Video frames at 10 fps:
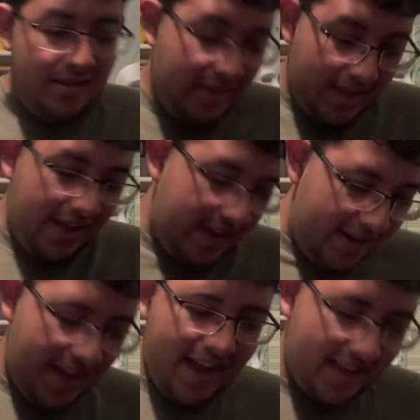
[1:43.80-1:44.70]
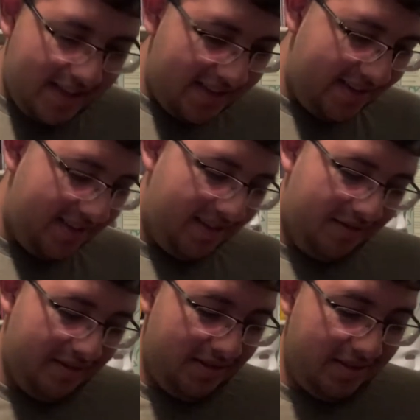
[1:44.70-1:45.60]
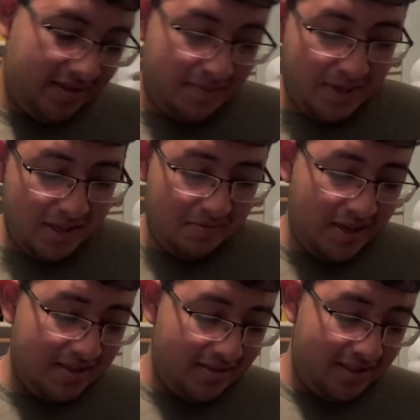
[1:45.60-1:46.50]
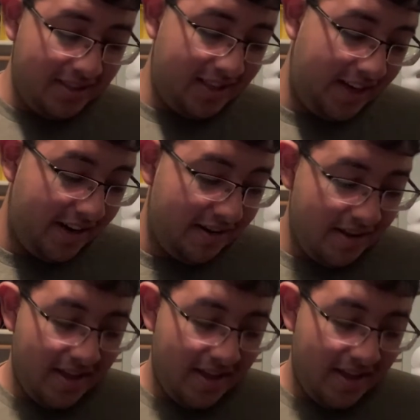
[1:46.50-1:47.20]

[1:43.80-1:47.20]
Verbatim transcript: And yeah, so there's a bunch of resolutions in here.